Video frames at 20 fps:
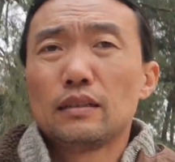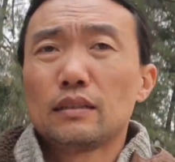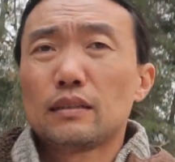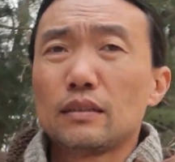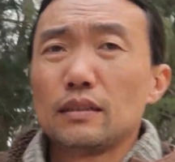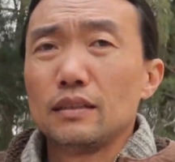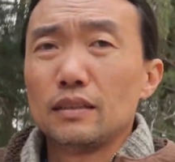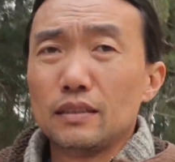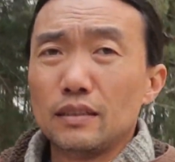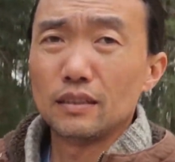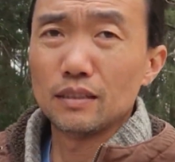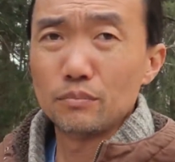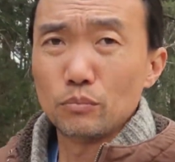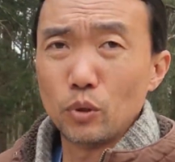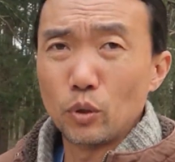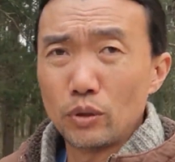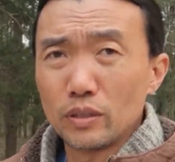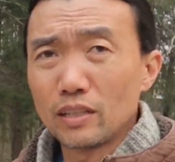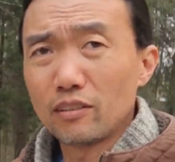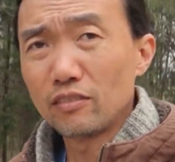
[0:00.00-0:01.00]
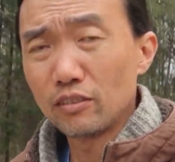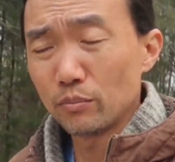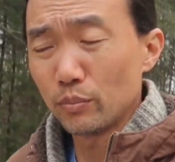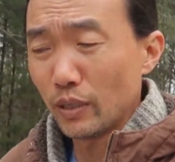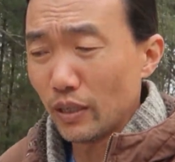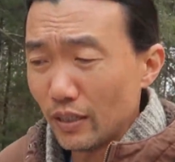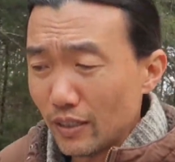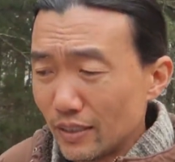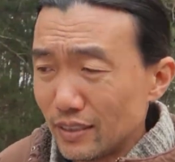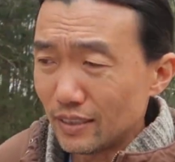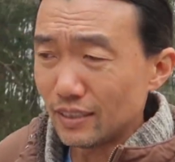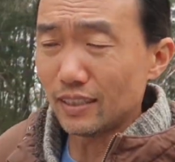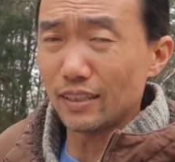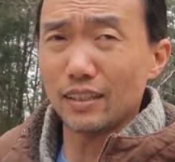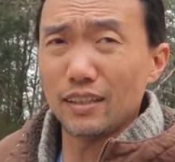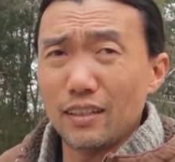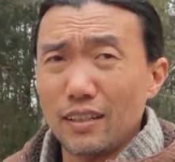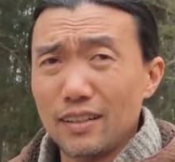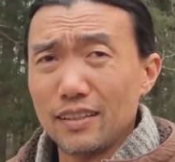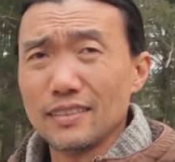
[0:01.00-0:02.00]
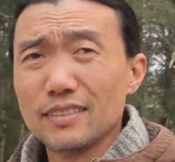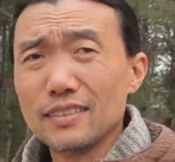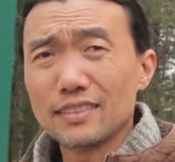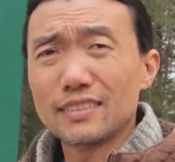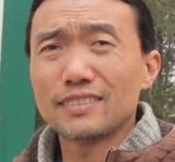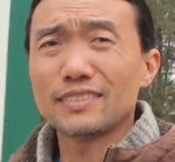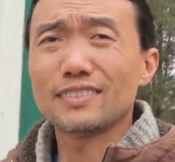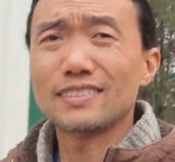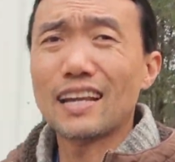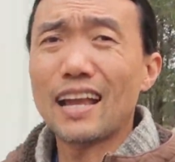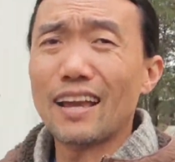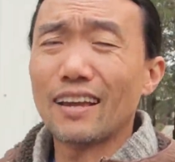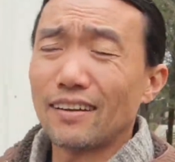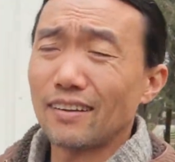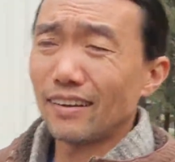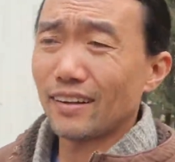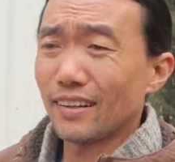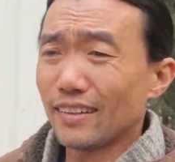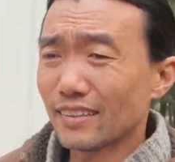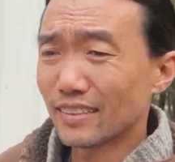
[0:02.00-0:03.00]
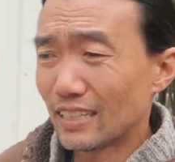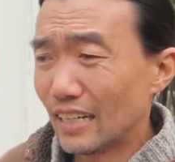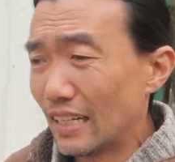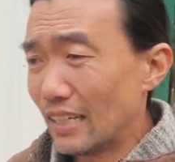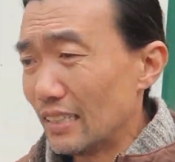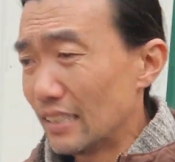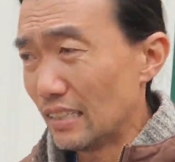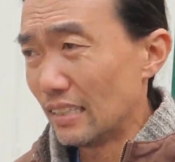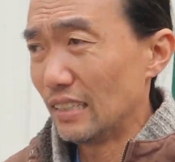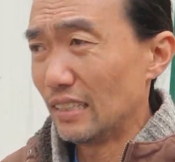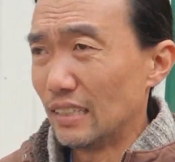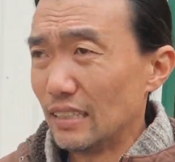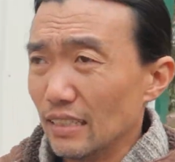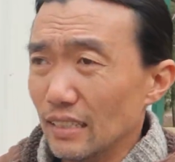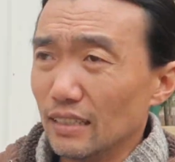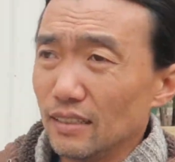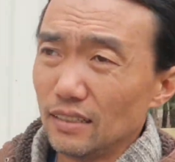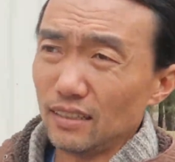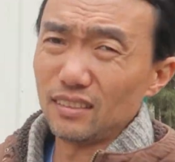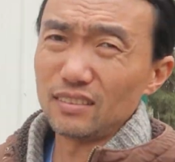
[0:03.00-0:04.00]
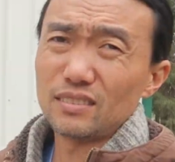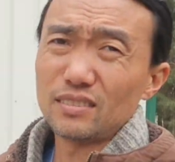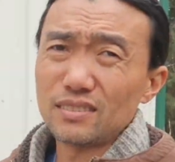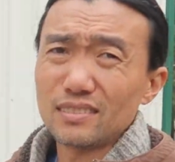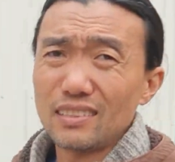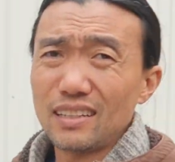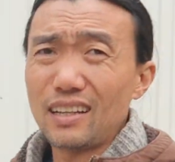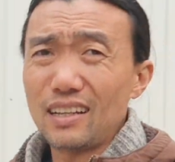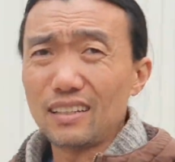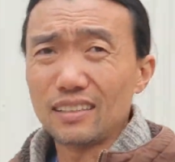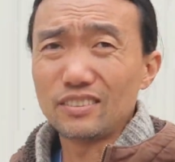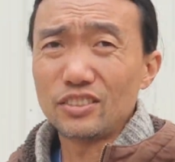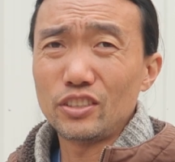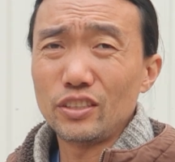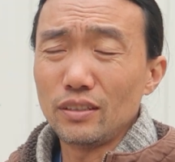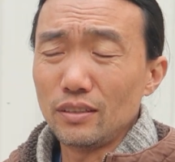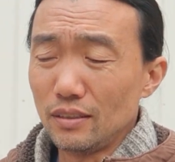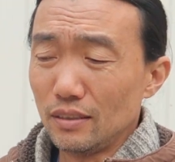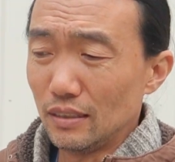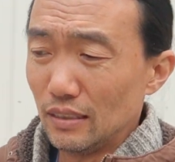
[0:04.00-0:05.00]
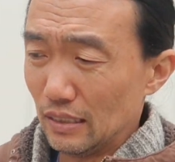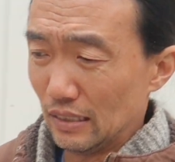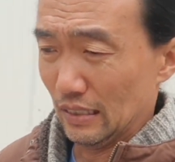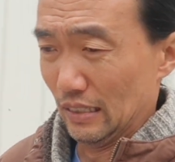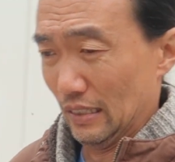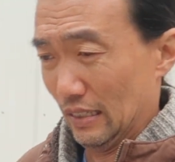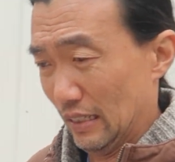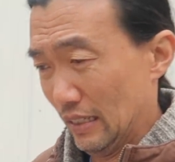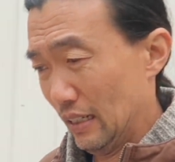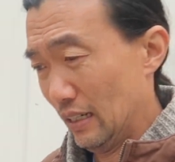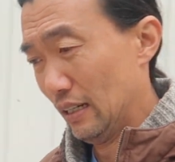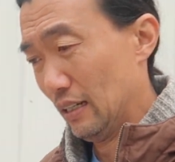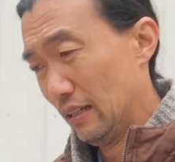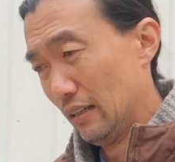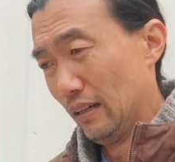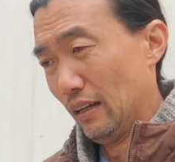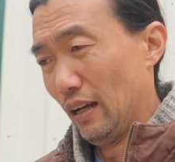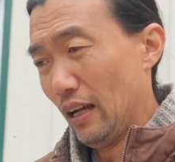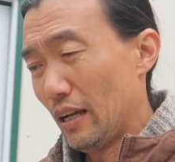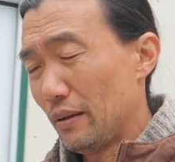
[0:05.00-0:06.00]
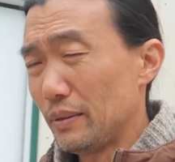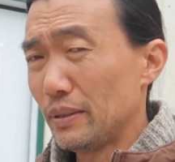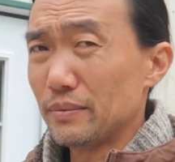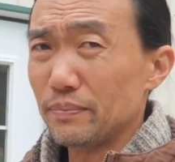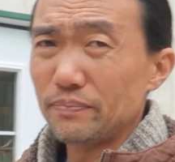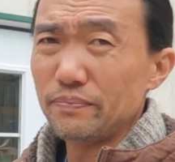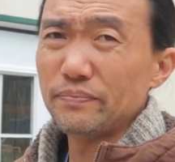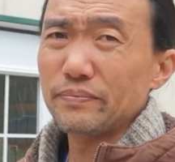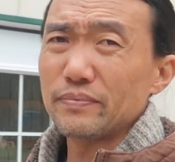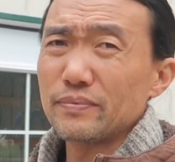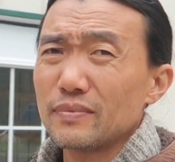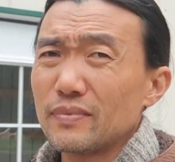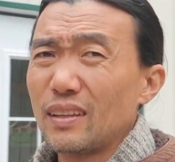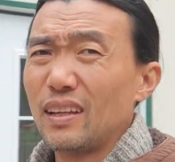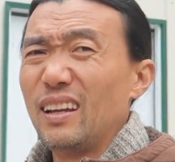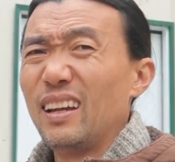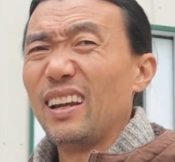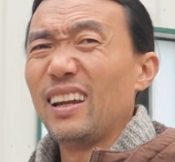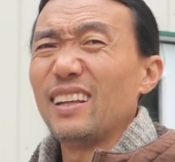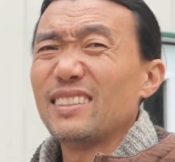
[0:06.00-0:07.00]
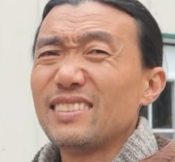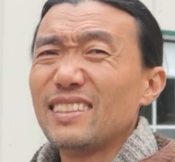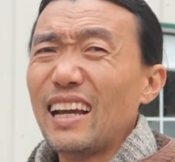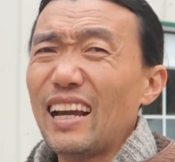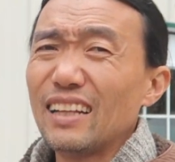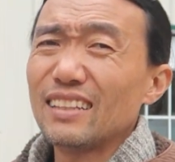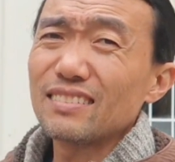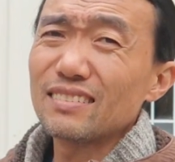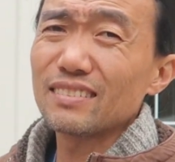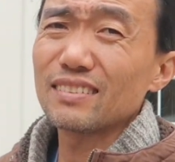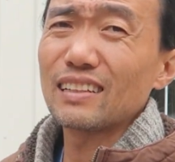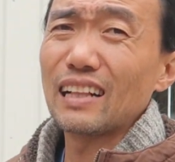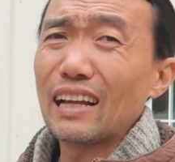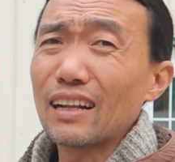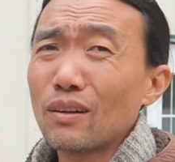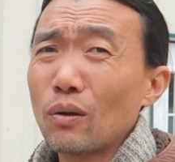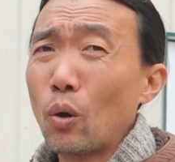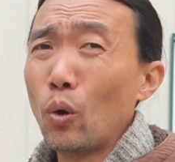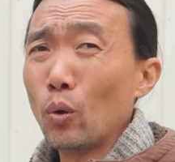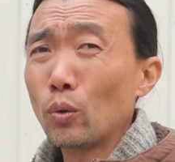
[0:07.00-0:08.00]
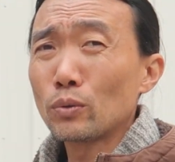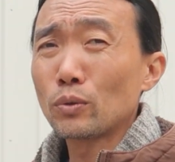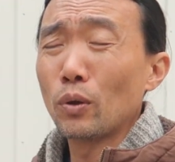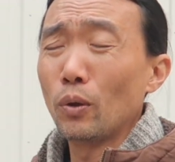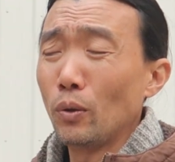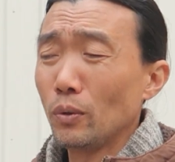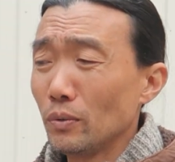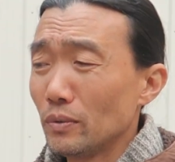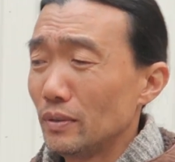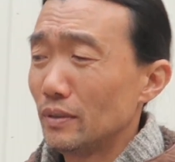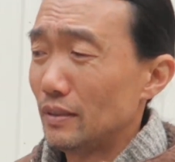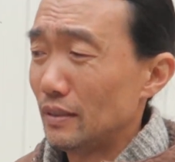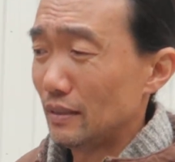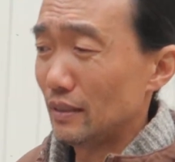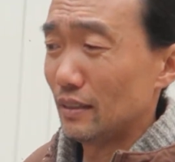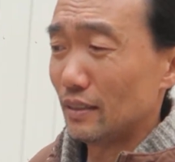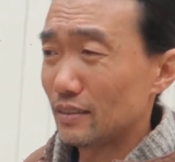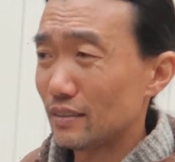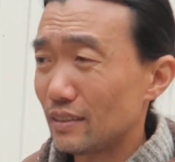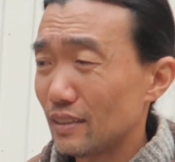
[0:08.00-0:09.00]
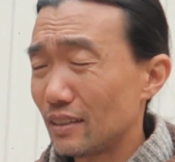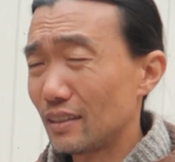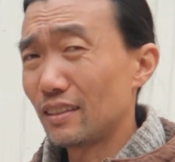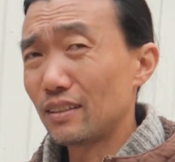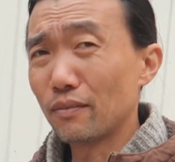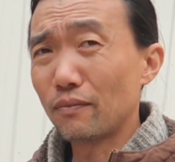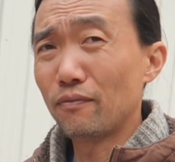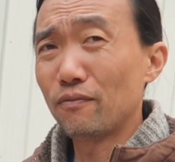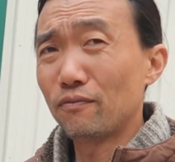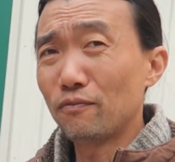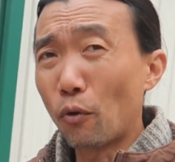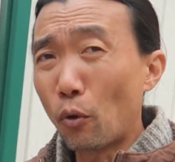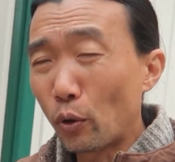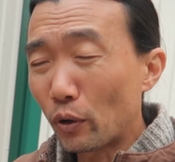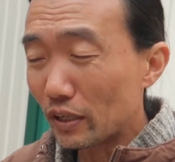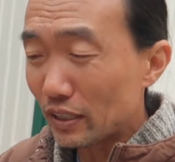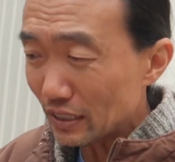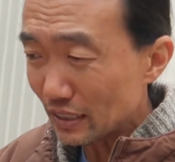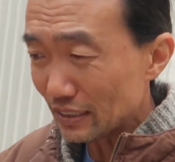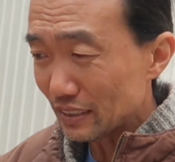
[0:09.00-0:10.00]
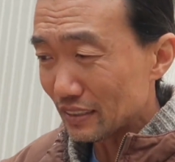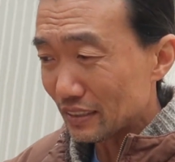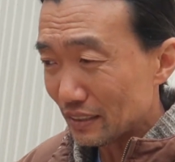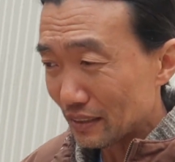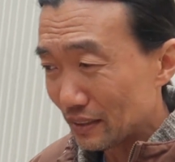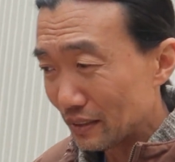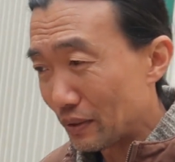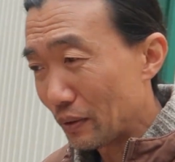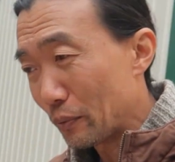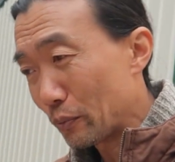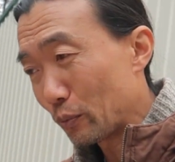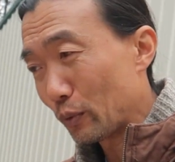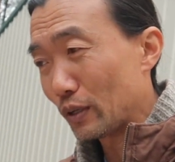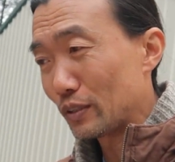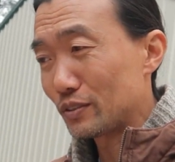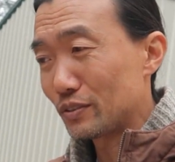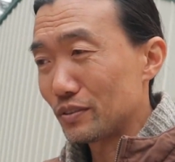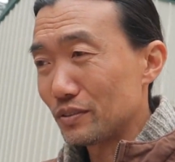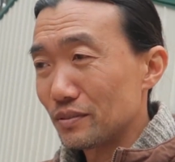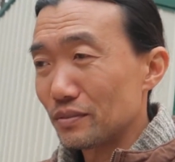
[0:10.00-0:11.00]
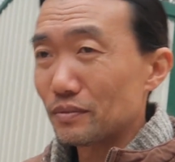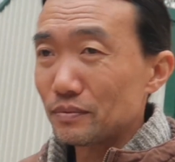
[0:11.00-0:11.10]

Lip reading: Good morning, everybody. It is Saturday again. It is kind of chilly. I mean, it's not like cold. It's in the 40s, which